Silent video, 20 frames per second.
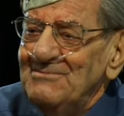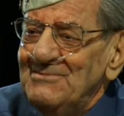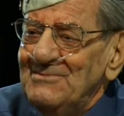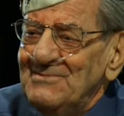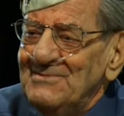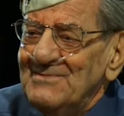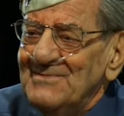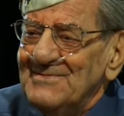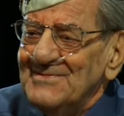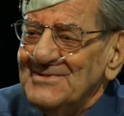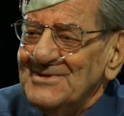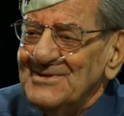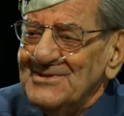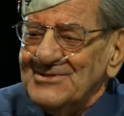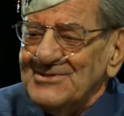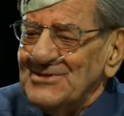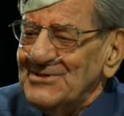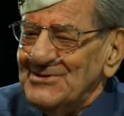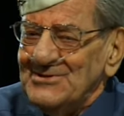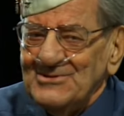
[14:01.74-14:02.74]
He said,
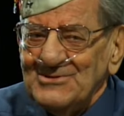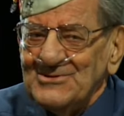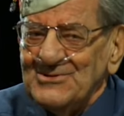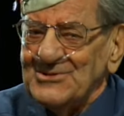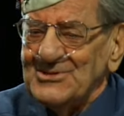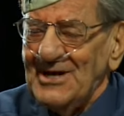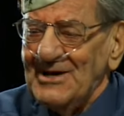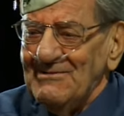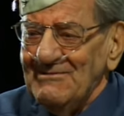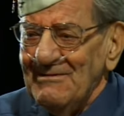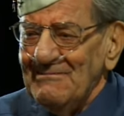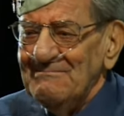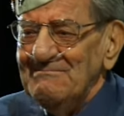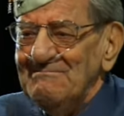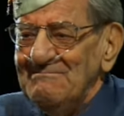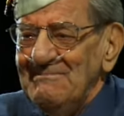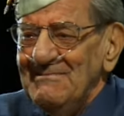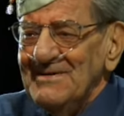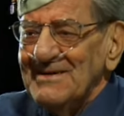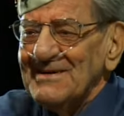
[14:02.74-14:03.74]
just
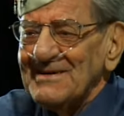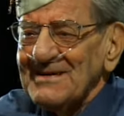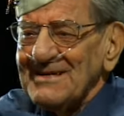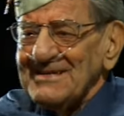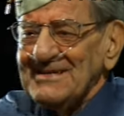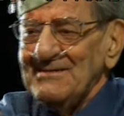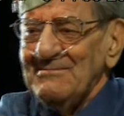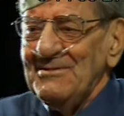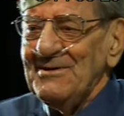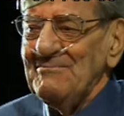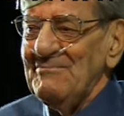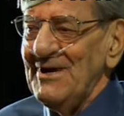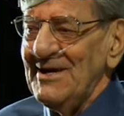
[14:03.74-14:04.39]
give me a big hug.